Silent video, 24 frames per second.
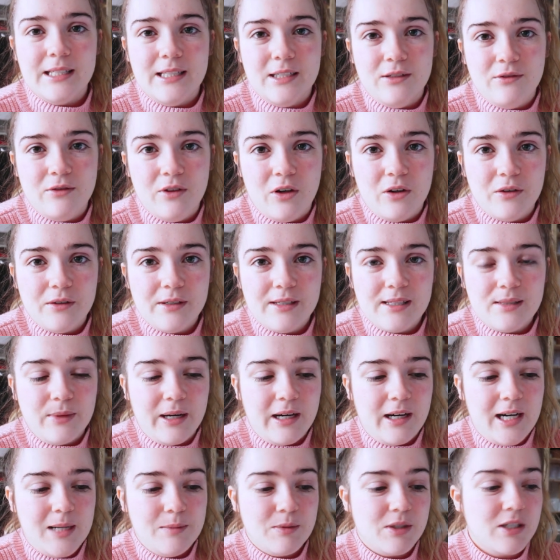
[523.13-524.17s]
in the vlogs
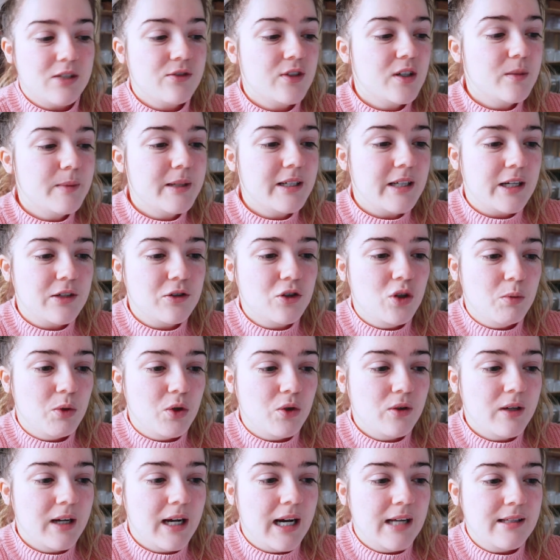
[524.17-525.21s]
where I'm just filming like normal,